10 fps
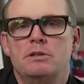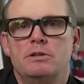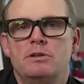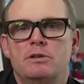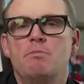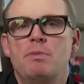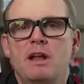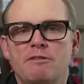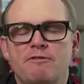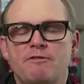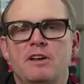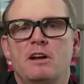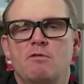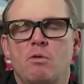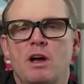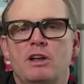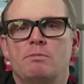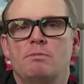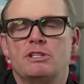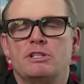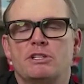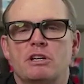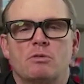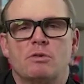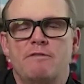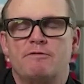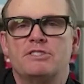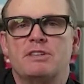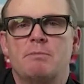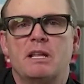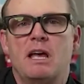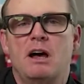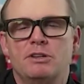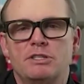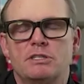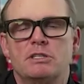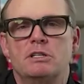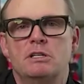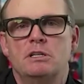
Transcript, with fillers: to the benefit of what your business can create for somebody else